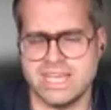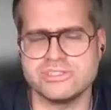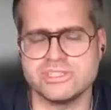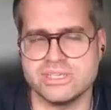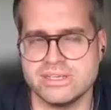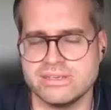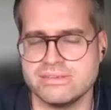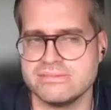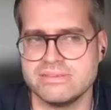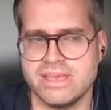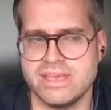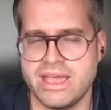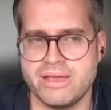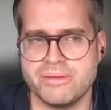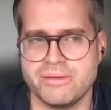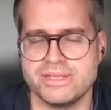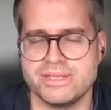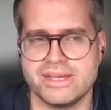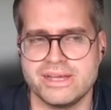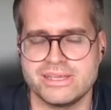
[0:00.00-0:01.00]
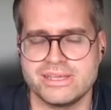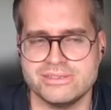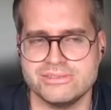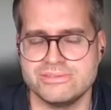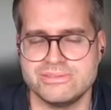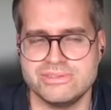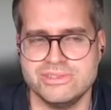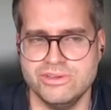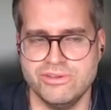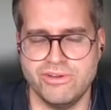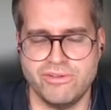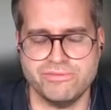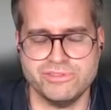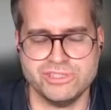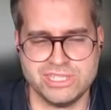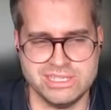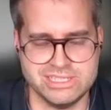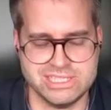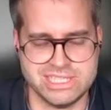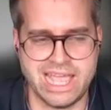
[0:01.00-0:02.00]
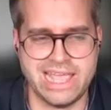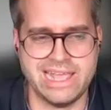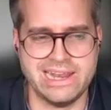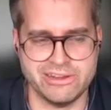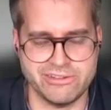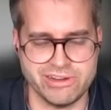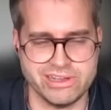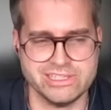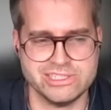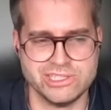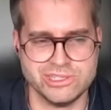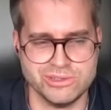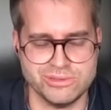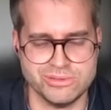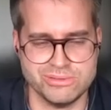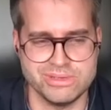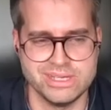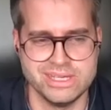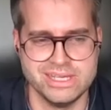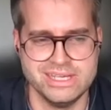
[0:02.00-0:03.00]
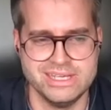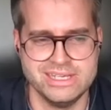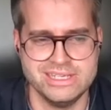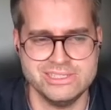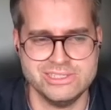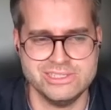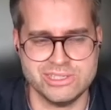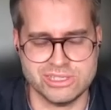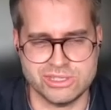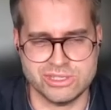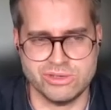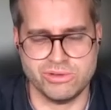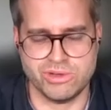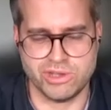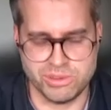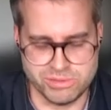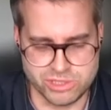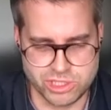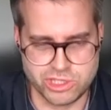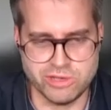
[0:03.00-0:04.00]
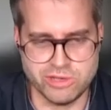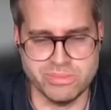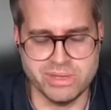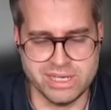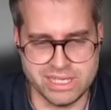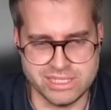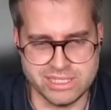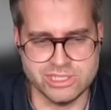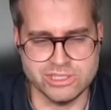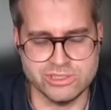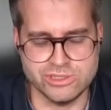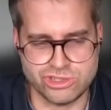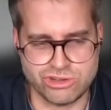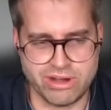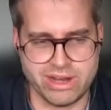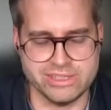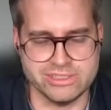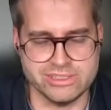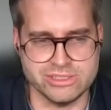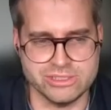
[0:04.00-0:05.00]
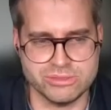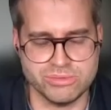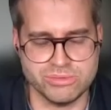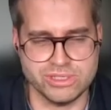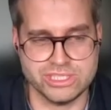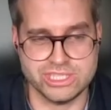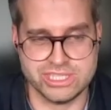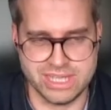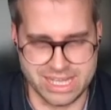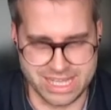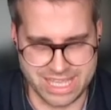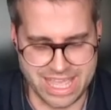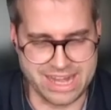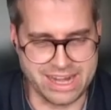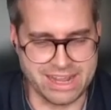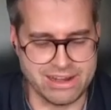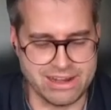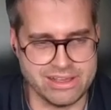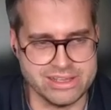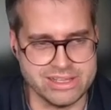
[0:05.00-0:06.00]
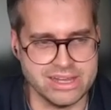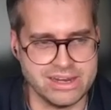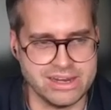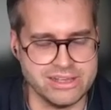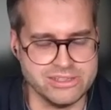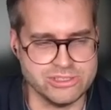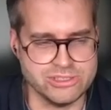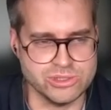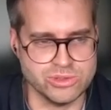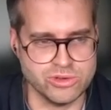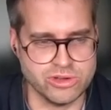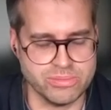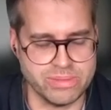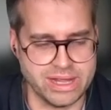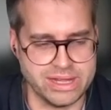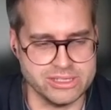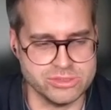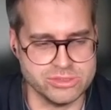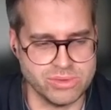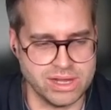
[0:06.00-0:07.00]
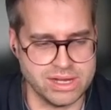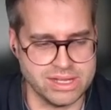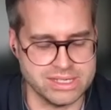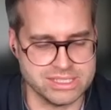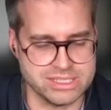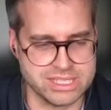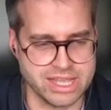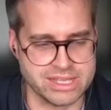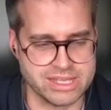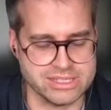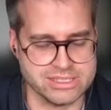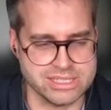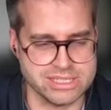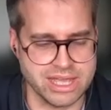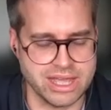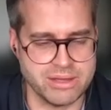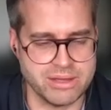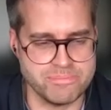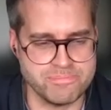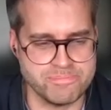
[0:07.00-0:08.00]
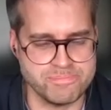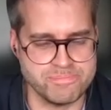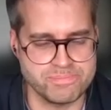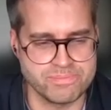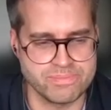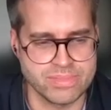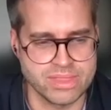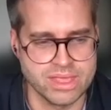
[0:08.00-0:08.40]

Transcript: it. Yeah, I mean, you're obviously tailoring it to sort of consumer needs and trends, which again I'd like to talk about as well in a second. And